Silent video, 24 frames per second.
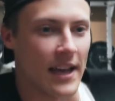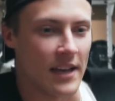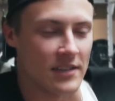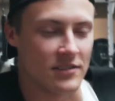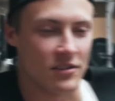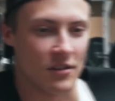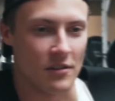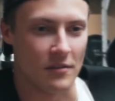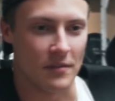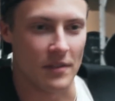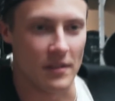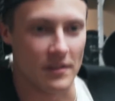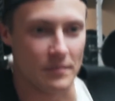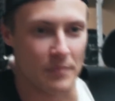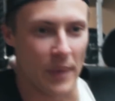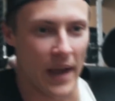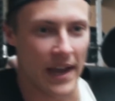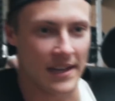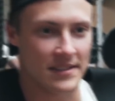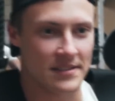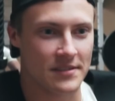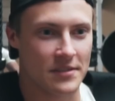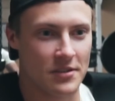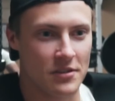Yeah, so
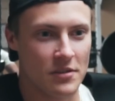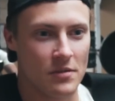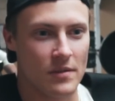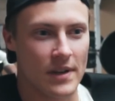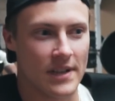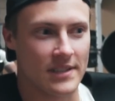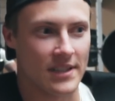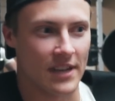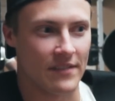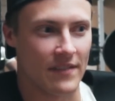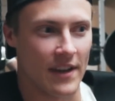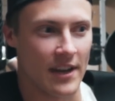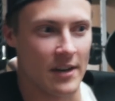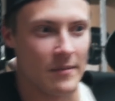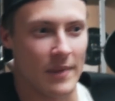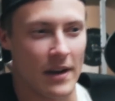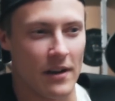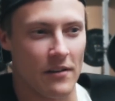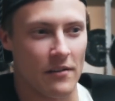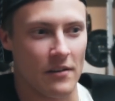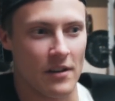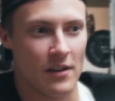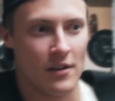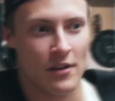past 2 weeks I've gained
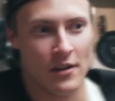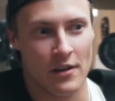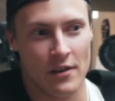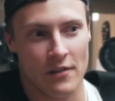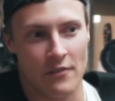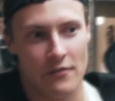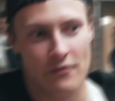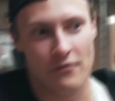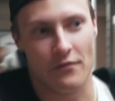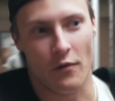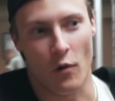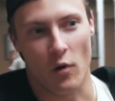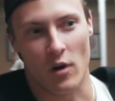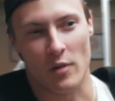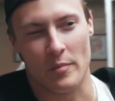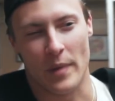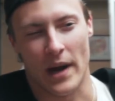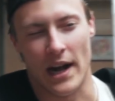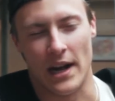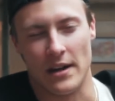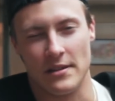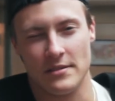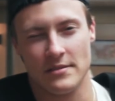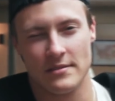about 4
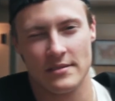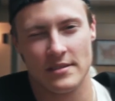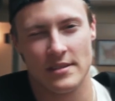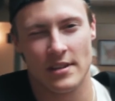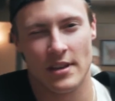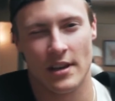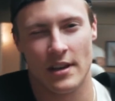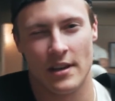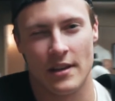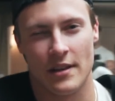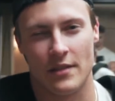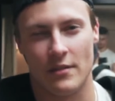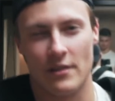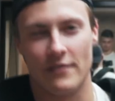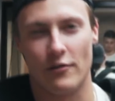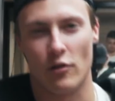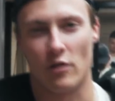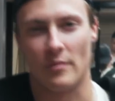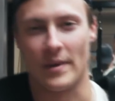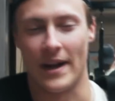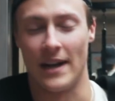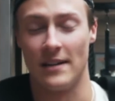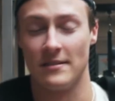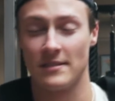pounds,
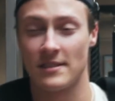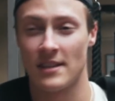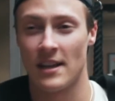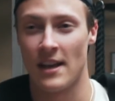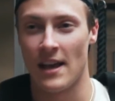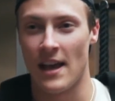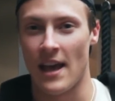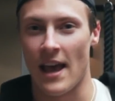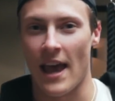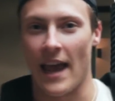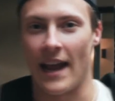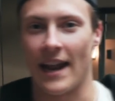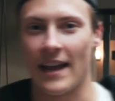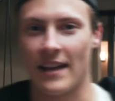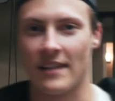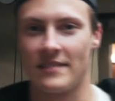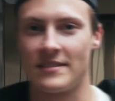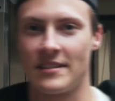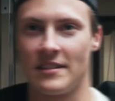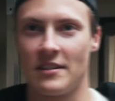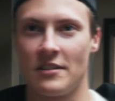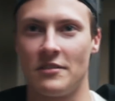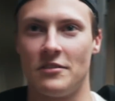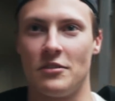3-4 pounds, and I
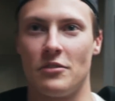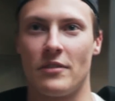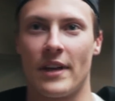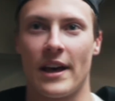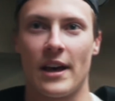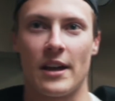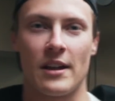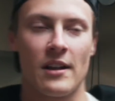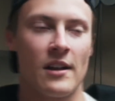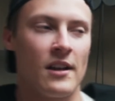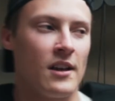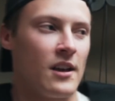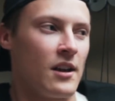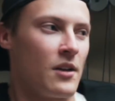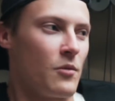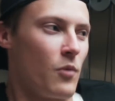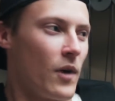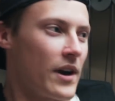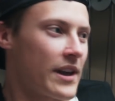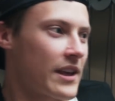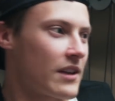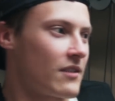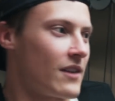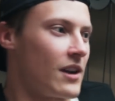continue to do that.
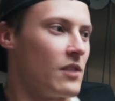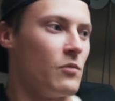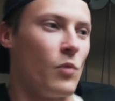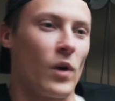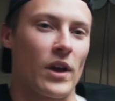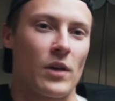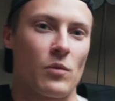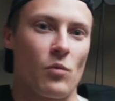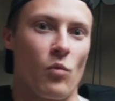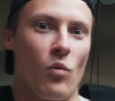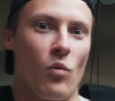Wanting to get around like